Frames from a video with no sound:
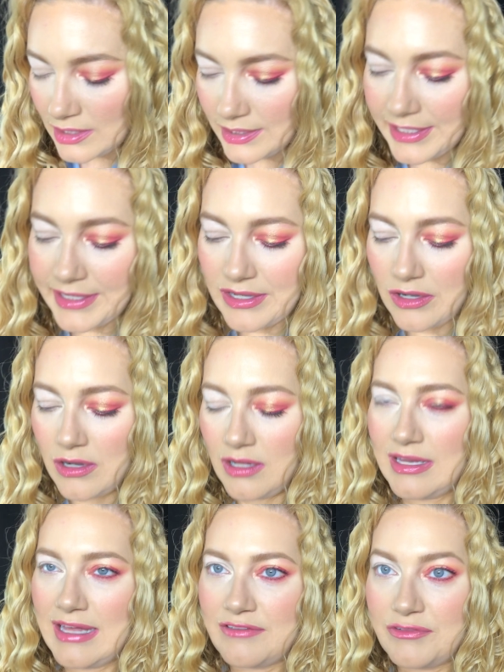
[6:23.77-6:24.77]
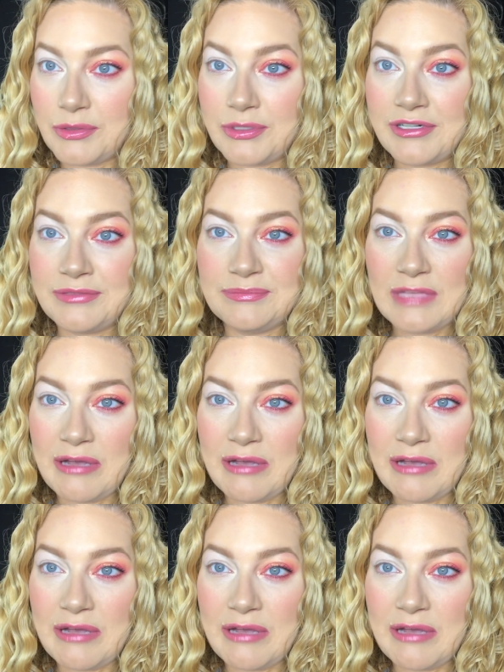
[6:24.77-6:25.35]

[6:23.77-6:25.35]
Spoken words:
like all out of order.